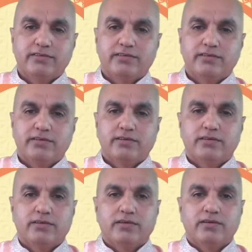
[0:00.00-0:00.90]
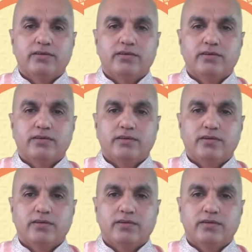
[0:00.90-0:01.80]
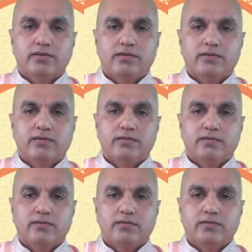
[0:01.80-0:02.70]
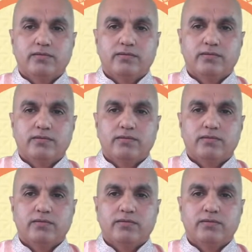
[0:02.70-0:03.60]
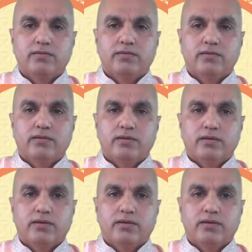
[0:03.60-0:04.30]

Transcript: No one is speaking in this clip.